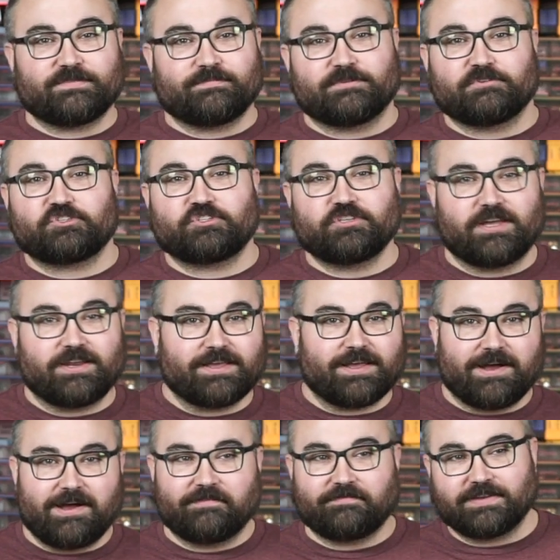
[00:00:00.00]
have been shutting
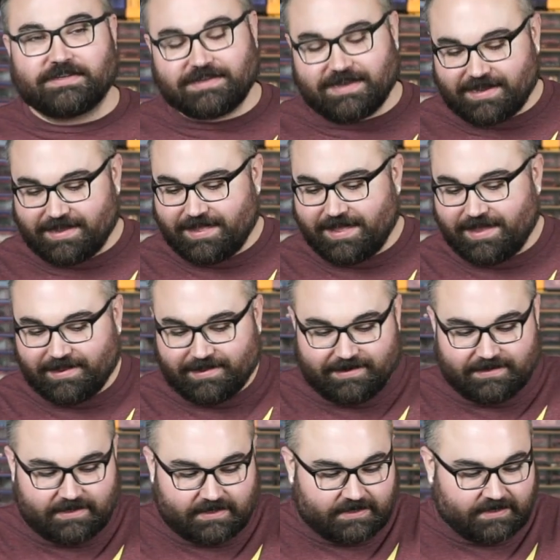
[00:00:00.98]
off and dying, and
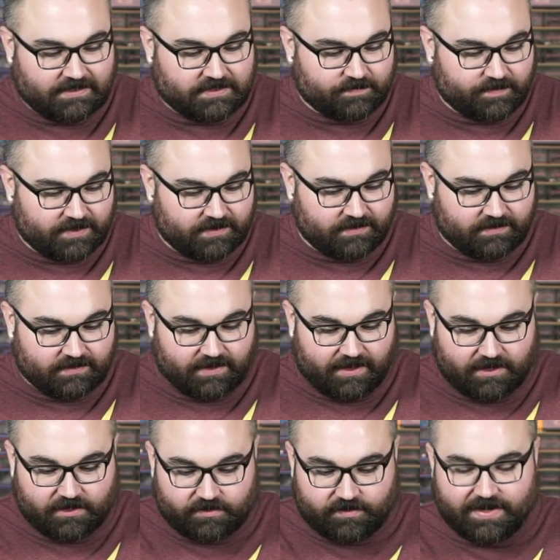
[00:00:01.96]
it's been
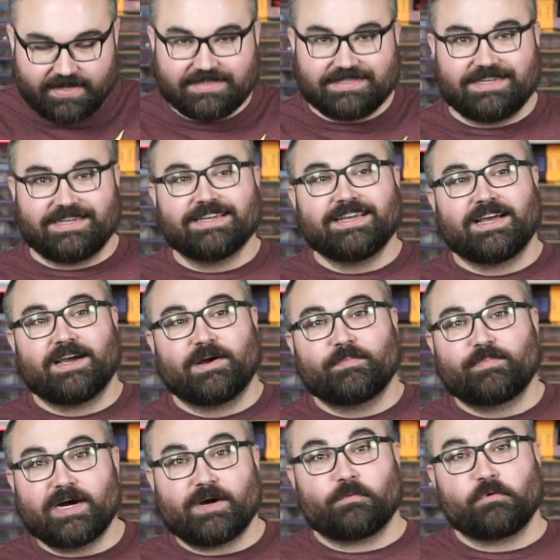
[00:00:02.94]
kind of crazy,
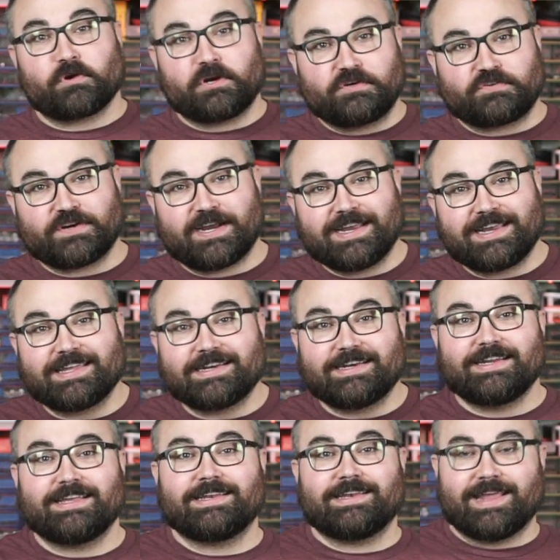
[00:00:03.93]
but we're going to try and get
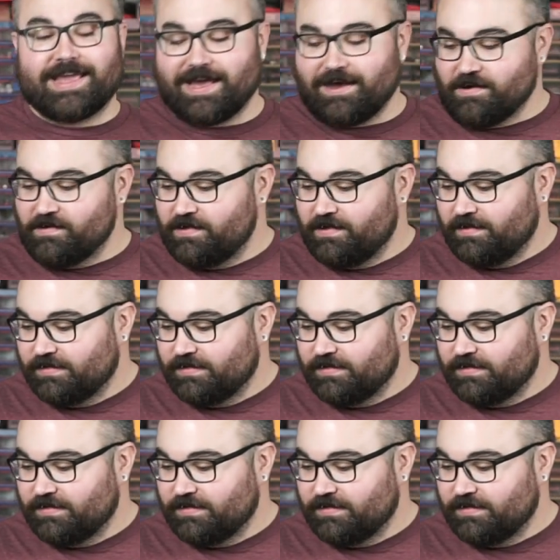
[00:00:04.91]
it in now.